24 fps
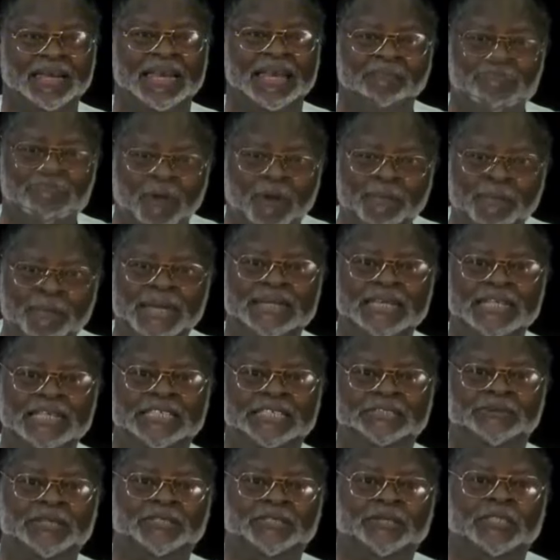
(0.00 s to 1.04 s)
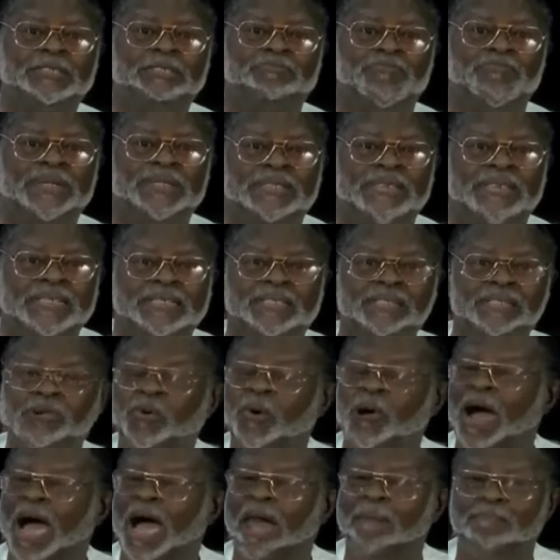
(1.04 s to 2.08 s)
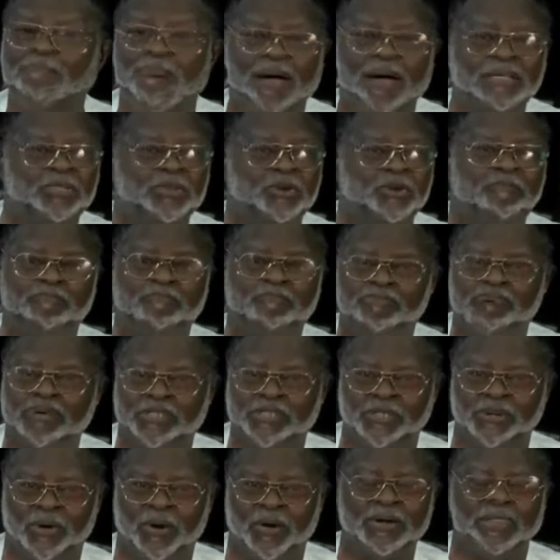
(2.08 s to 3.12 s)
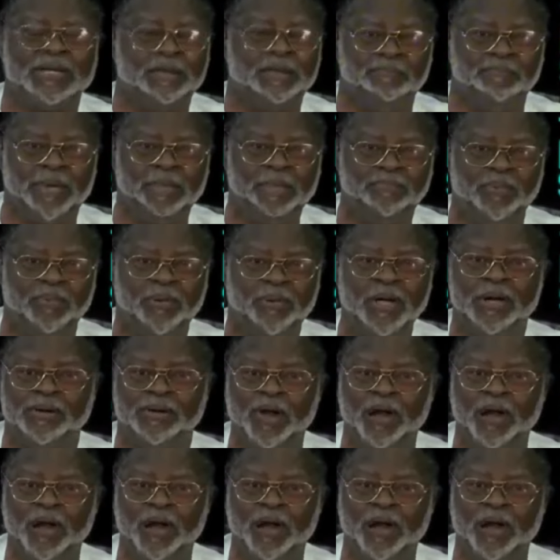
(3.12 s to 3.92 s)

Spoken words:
The moment the situation persists, no amount of pressure on the people,